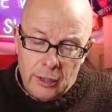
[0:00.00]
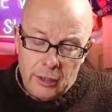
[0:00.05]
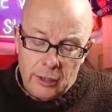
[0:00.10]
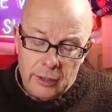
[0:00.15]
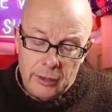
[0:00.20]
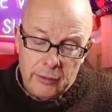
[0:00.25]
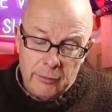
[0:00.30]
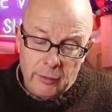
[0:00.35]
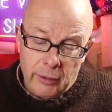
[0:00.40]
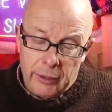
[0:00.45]

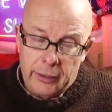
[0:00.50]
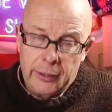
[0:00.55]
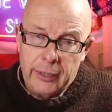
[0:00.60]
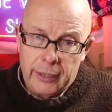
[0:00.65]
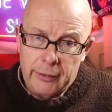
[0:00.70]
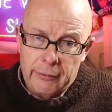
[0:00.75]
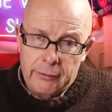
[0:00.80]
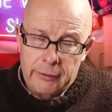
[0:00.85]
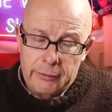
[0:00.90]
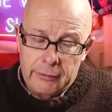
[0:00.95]
Right,
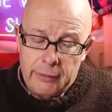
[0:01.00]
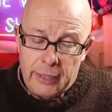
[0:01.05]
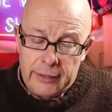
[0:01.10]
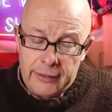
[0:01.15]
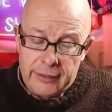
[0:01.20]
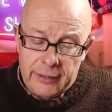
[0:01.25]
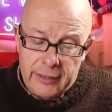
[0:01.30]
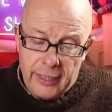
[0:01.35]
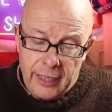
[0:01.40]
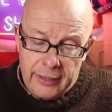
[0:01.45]
okay, we'll
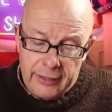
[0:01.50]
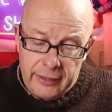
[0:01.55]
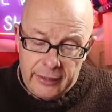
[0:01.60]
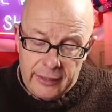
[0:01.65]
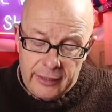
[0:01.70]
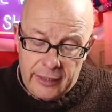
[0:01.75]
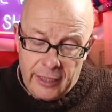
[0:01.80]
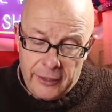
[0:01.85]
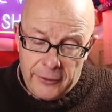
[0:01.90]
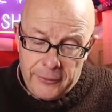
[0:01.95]
understand
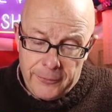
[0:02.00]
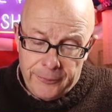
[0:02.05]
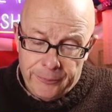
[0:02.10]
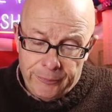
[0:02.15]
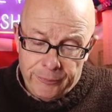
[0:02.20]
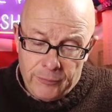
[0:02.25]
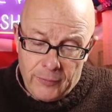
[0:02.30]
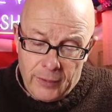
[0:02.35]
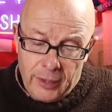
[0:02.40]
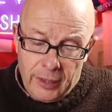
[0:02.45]
this now.
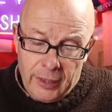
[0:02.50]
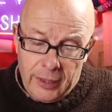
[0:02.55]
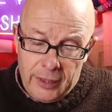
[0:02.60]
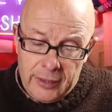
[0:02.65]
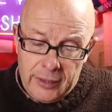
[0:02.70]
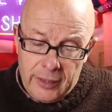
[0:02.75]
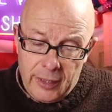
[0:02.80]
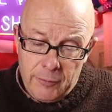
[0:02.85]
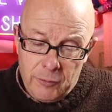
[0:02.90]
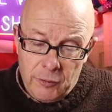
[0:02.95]
It
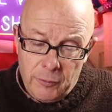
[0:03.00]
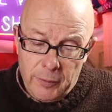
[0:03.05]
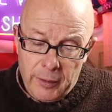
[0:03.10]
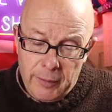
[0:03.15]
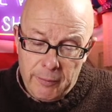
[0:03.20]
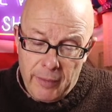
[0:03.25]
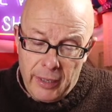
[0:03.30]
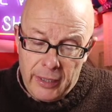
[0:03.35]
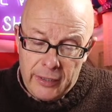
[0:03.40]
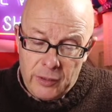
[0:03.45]
seemed to have
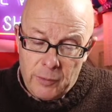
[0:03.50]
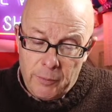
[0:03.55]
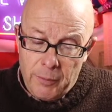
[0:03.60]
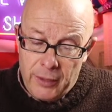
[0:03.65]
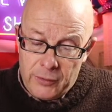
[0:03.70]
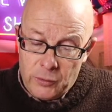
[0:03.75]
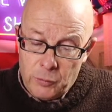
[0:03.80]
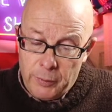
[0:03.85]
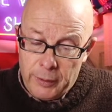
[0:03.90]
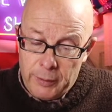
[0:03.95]
been made to
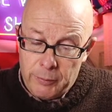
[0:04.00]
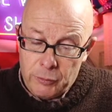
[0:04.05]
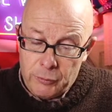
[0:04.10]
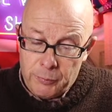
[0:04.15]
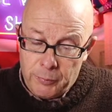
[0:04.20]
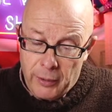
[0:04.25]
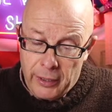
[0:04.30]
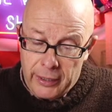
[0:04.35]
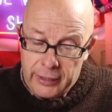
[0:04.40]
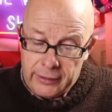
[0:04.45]
puzzle people's
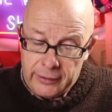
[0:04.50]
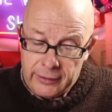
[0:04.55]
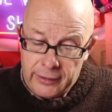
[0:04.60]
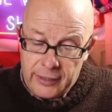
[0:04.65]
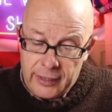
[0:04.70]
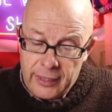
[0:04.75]
brains.